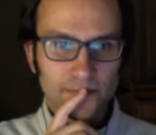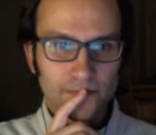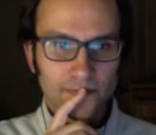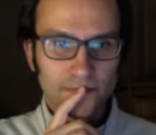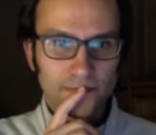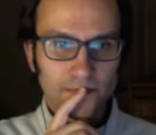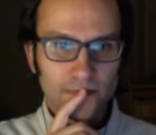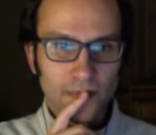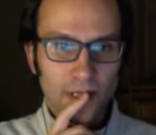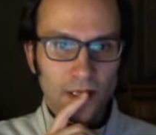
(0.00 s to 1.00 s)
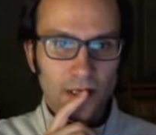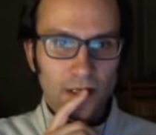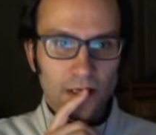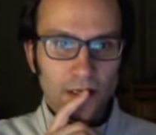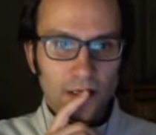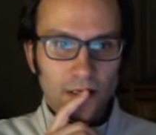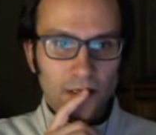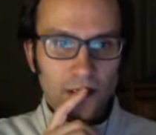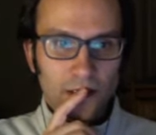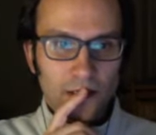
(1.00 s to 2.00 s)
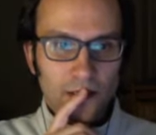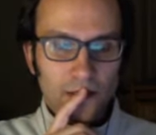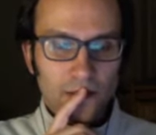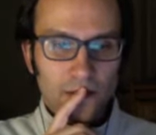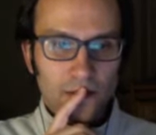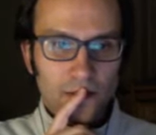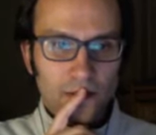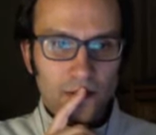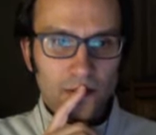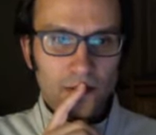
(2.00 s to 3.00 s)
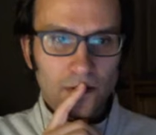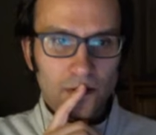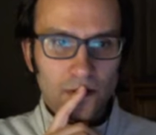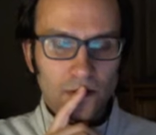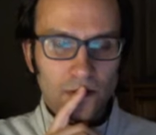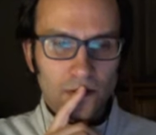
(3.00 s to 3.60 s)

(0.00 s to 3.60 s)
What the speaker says: No words are spoken by the person on screen.